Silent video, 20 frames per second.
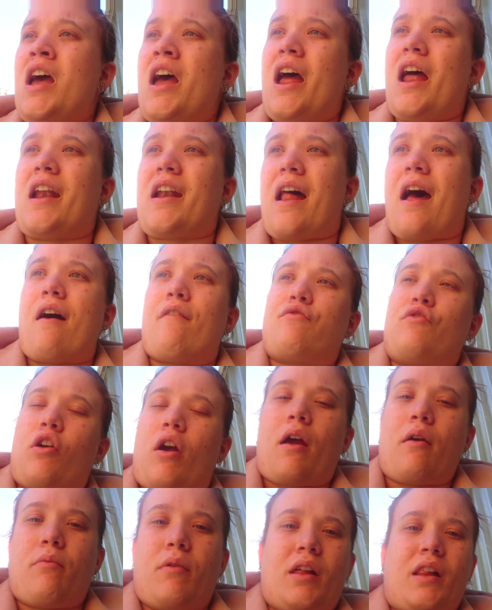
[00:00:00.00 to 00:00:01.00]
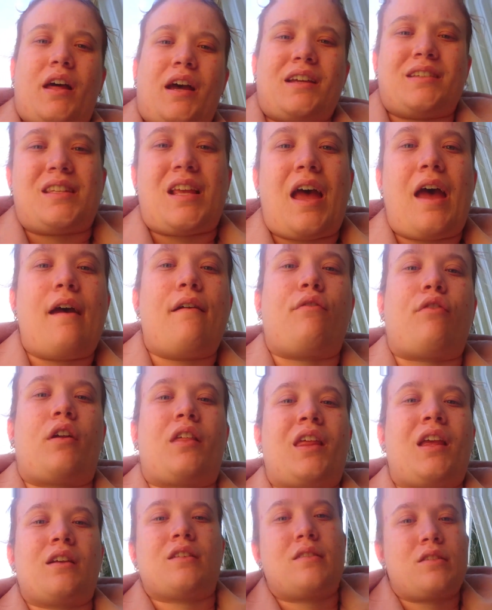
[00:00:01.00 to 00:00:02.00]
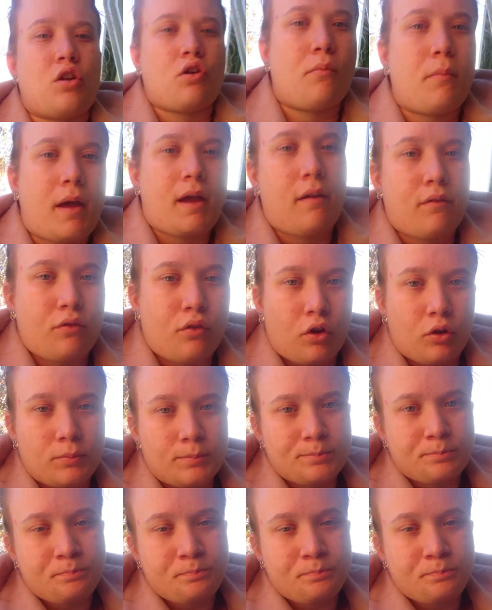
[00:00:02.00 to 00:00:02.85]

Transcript: and after I realised that everything's not my fault.